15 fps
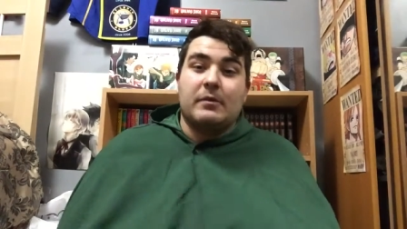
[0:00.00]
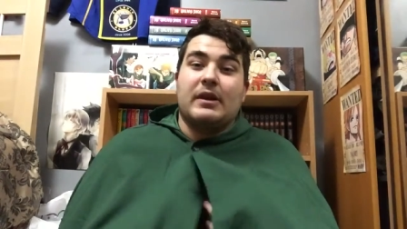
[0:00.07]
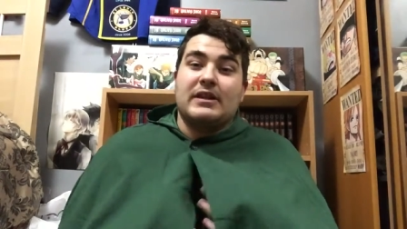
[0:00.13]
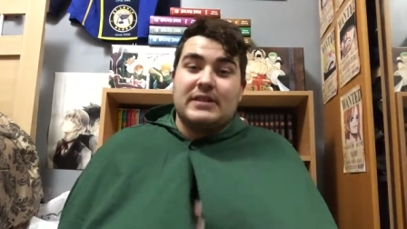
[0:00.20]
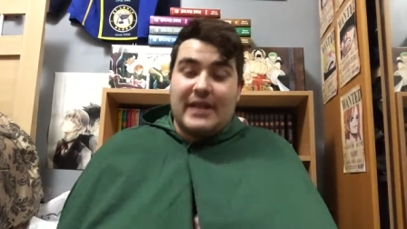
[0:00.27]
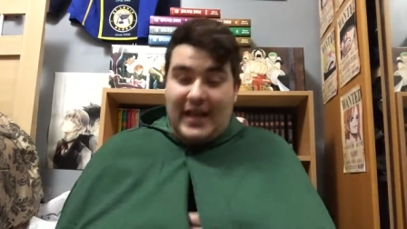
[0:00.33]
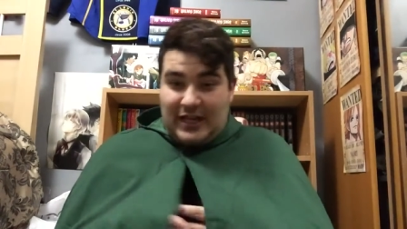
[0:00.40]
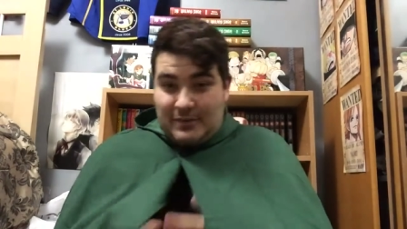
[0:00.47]

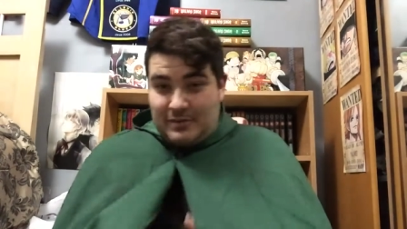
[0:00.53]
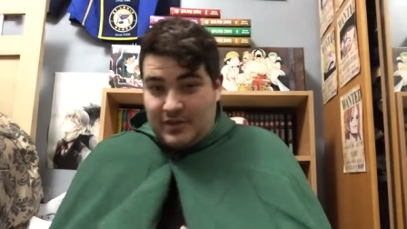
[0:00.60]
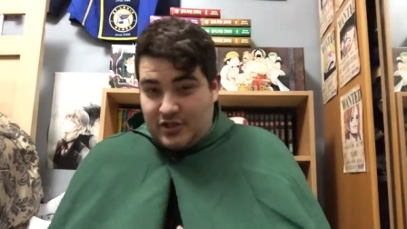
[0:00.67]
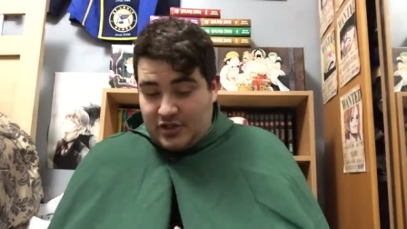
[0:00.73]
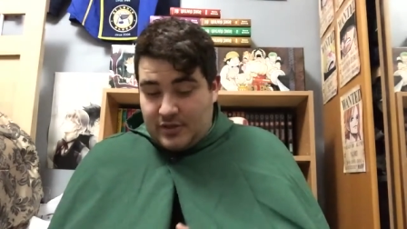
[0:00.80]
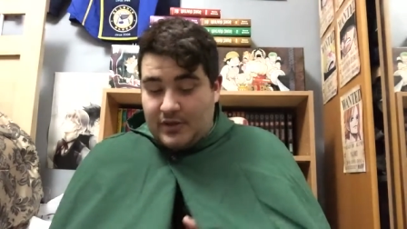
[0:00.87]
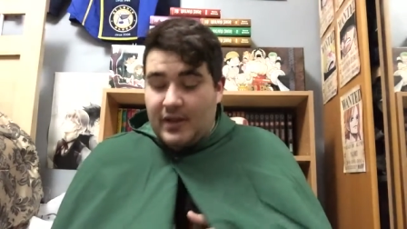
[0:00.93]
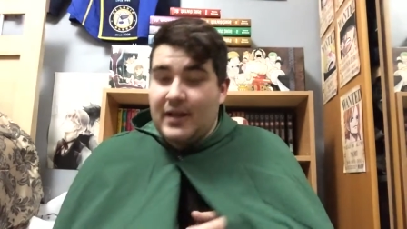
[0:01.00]
because the
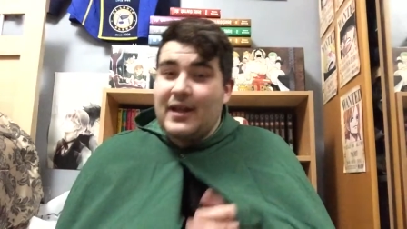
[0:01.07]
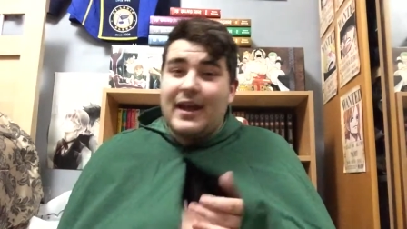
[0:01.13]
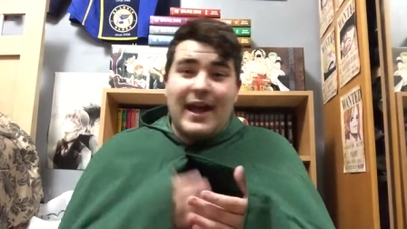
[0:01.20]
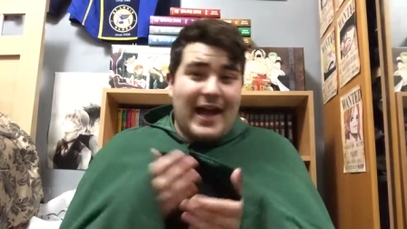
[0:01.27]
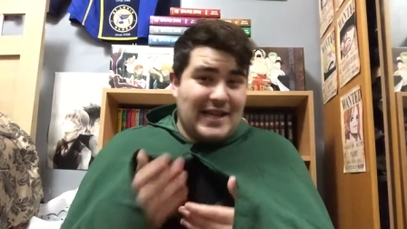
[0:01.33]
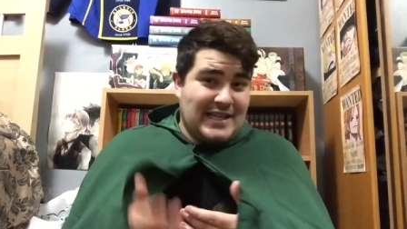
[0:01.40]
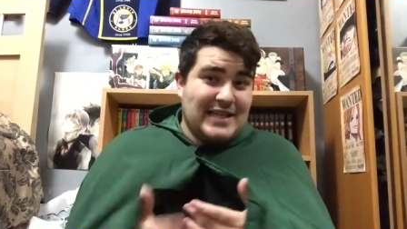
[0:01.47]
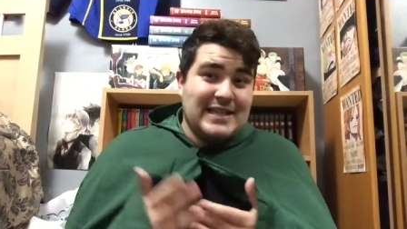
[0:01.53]
expedition.
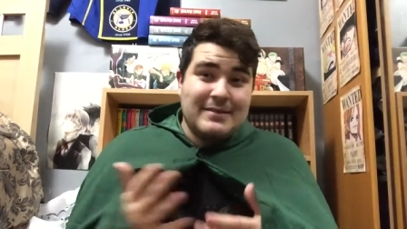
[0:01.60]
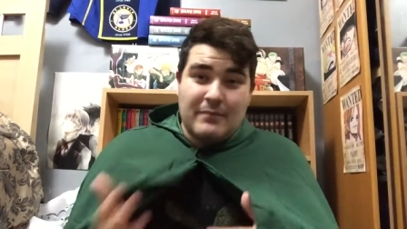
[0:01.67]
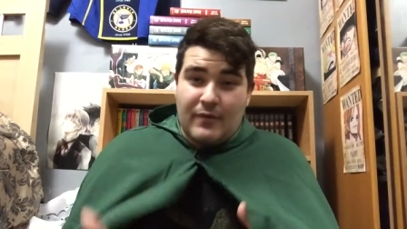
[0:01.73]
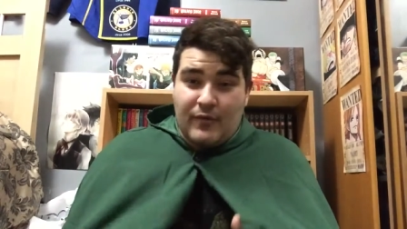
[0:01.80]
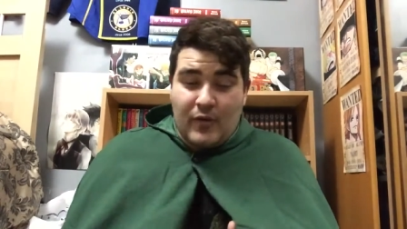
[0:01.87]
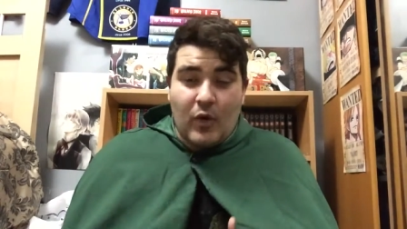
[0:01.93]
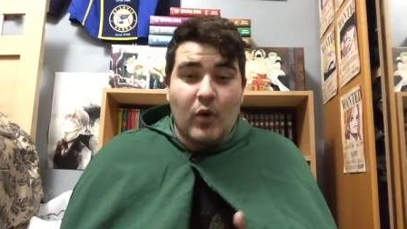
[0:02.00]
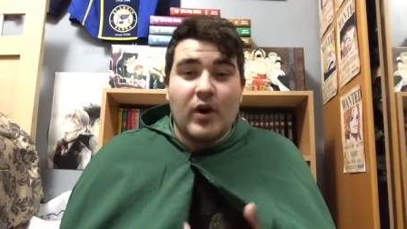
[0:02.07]
As I said
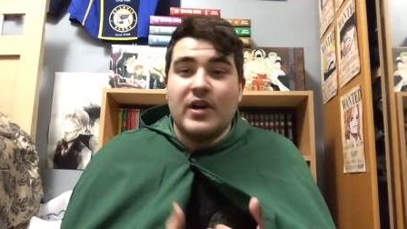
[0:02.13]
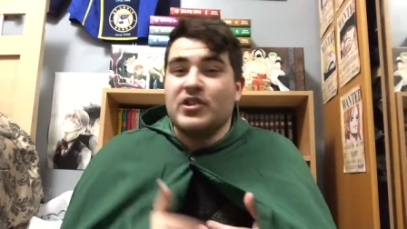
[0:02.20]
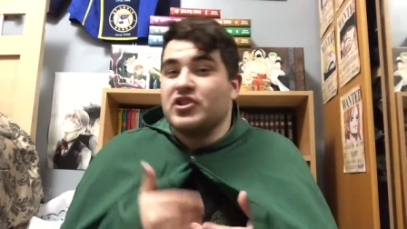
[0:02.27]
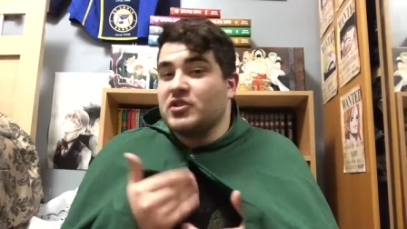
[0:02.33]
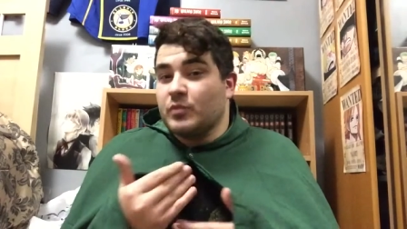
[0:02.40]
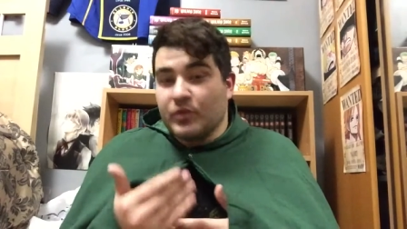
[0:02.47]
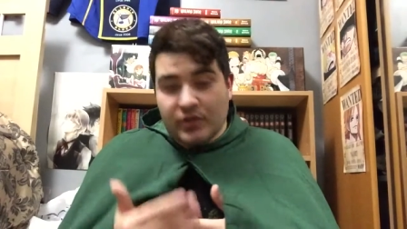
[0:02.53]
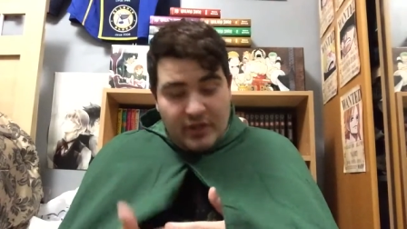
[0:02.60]
before, it's
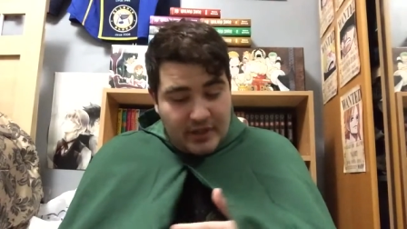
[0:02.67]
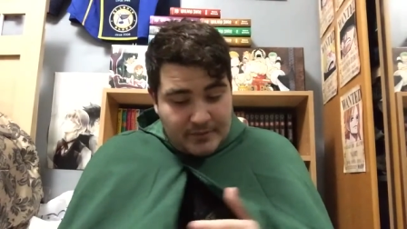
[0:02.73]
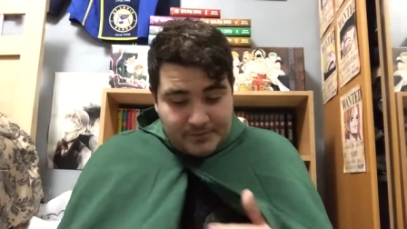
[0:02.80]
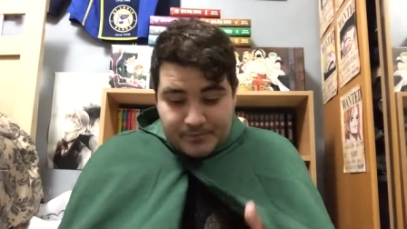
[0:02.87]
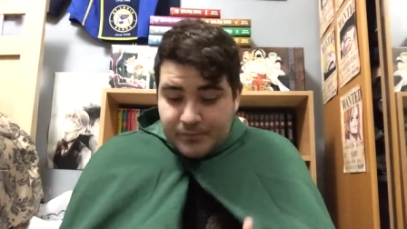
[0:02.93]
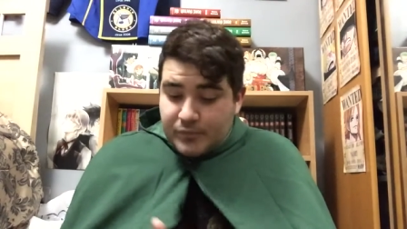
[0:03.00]
just we're not